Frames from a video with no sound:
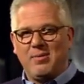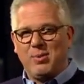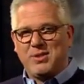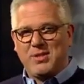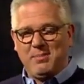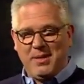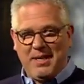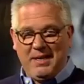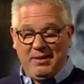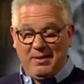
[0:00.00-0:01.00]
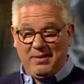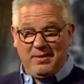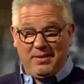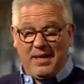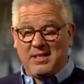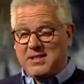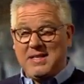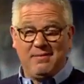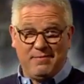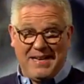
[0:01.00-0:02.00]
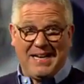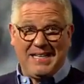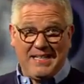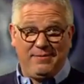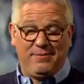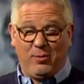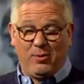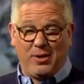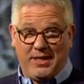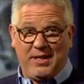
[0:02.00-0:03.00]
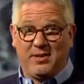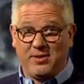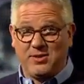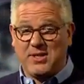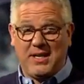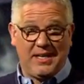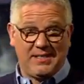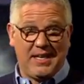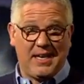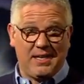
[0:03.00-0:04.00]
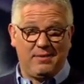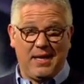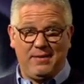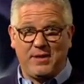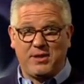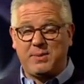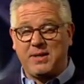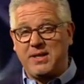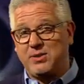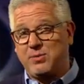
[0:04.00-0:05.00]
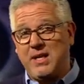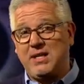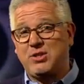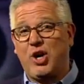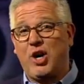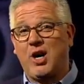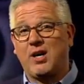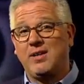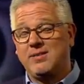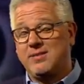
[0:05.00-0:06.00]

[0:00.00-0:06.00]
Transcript: When somebody that has lived 94 years and has that kind of life experience, when they talk,